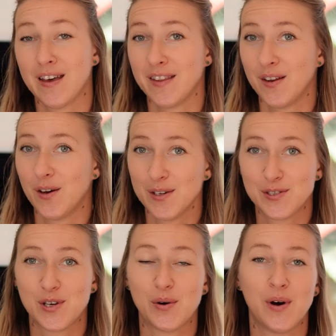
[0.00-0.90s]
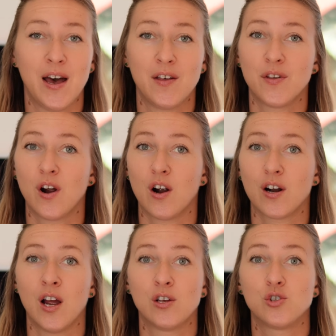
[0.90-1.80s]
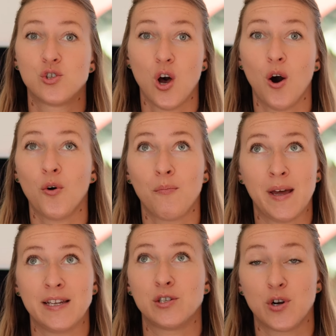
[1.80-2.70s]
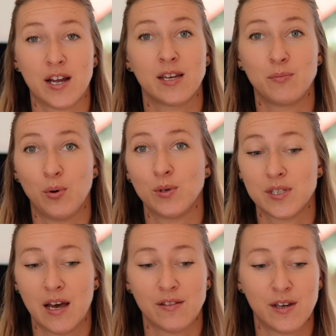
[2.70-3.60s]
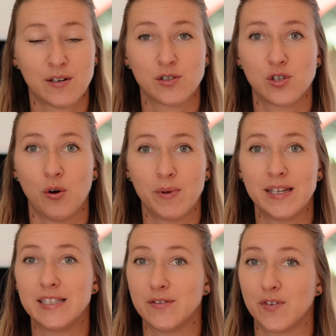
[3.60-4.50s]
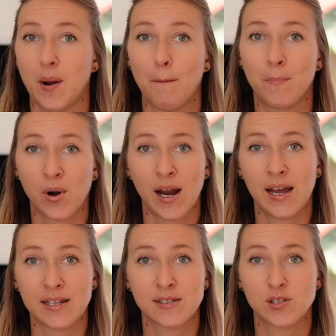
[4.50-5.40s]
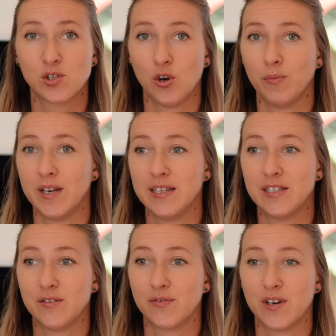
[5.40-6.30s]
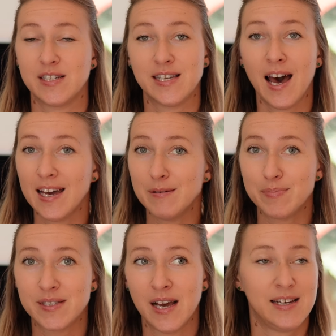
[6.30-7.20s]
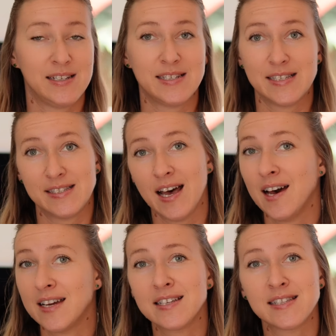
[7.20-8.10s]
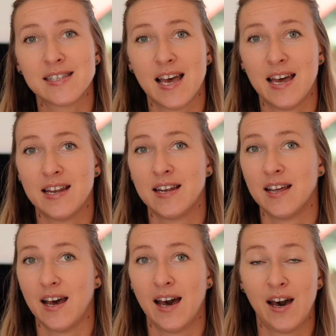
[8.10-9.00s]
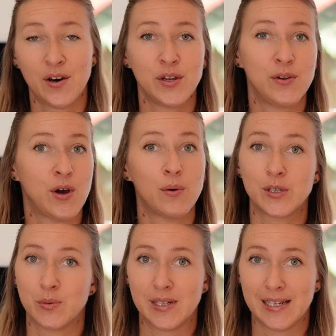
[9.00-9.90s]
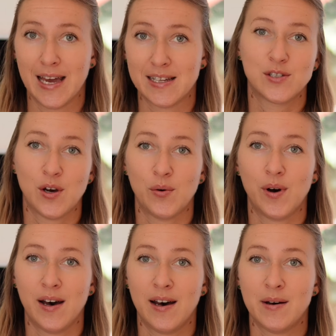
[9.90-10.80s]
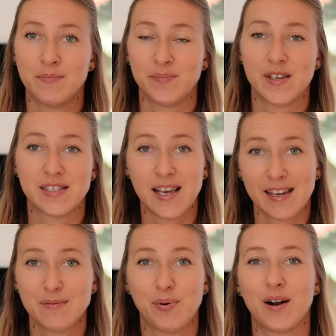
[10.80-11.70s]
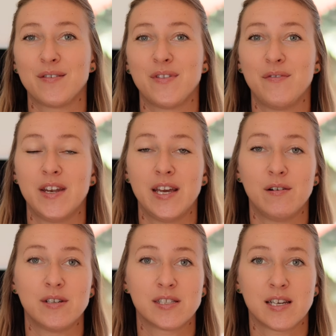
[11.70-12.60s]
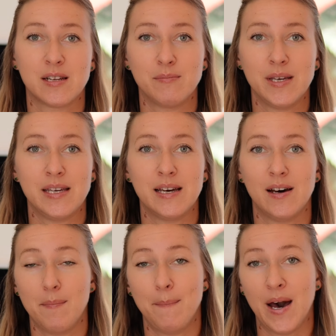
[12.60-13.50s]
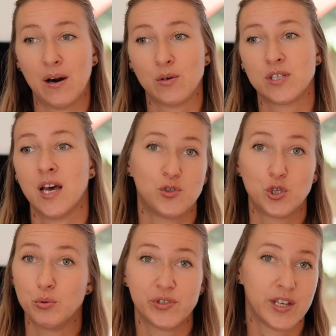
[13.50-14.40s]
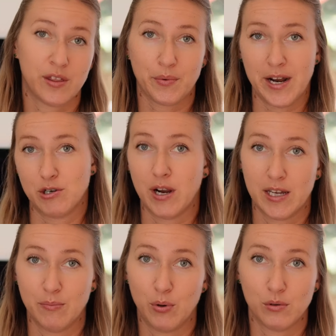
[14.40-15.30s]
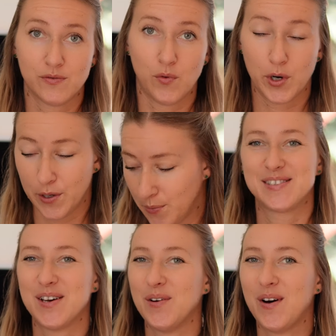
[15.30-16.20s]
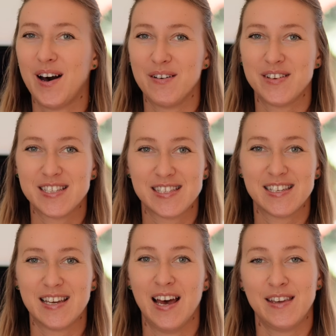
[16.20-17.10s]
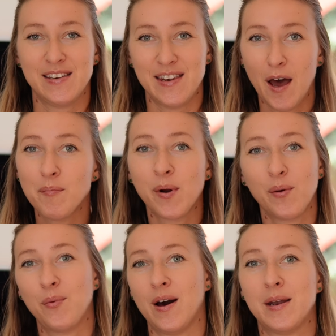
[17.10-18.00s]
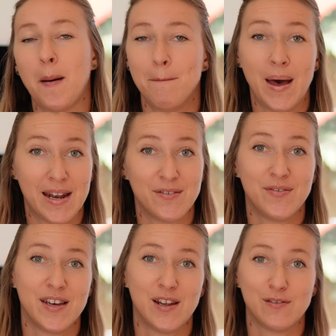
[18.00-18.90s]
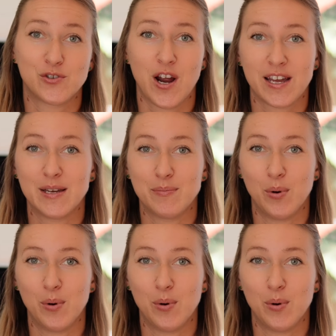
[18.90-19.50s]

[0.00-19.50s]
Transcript: And then also, there are so many trekking poles out there, so many different brands, so many different types and designs, and how do you know which one to get? So, um, the second part of the video is going to be about choosing the right trekking poles for you. So, obviously, the number one benefit of trekking